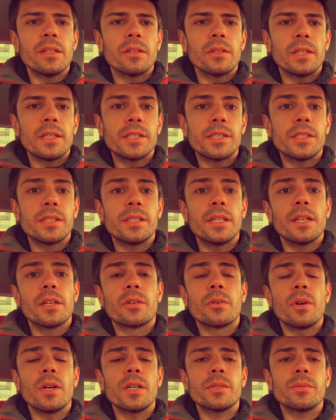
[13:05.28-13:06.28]
or i should say
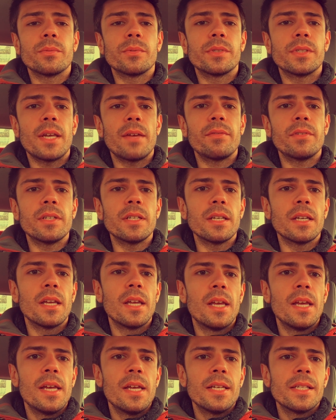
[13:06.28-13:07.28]
across route 70
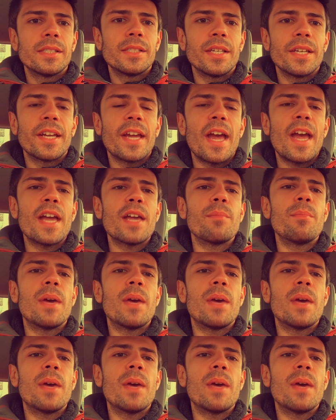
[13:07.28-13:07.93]
seeing hay